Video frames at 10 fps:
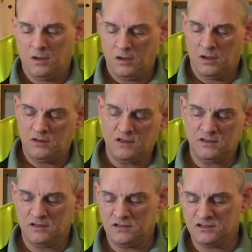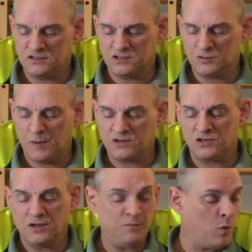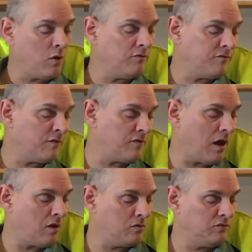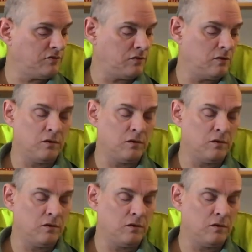And this is especially important for those